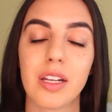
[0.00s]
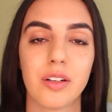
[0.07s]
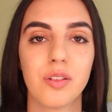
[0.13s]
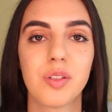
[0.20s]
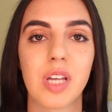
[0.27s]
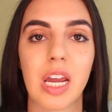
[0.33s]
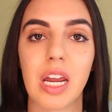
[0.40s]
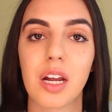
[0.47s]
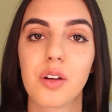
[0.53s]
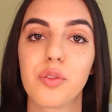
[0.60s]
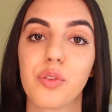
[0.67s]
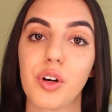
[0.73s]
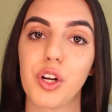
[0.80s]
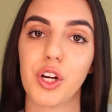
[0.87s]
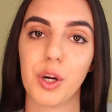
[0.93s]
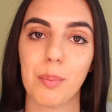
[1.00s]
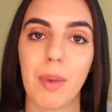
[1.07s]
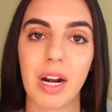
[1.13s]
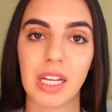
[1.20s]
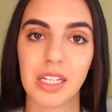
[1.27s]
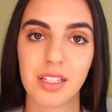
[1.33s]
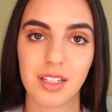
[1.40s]
it'll take for your
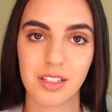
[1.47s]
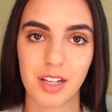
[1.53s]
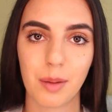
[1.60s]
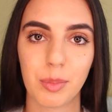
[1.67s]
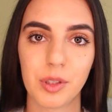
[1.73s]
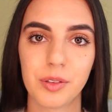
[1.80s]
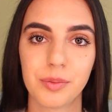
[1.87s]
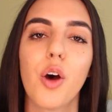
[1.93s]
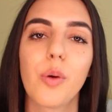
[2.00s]
money to double.